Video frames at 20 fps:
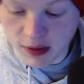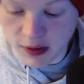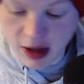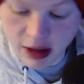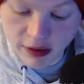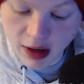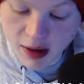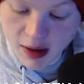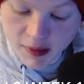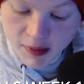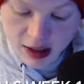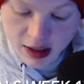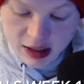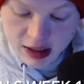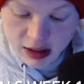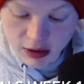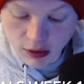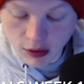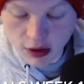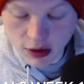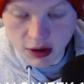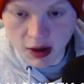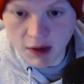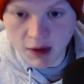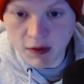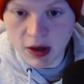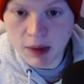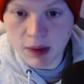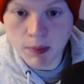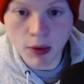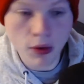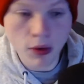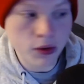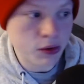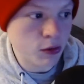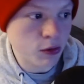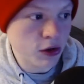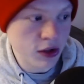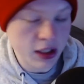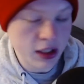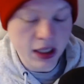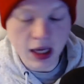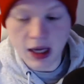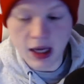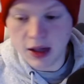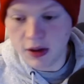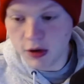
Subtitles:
That linebacking core, you have Nick Bolton, Willie Gay.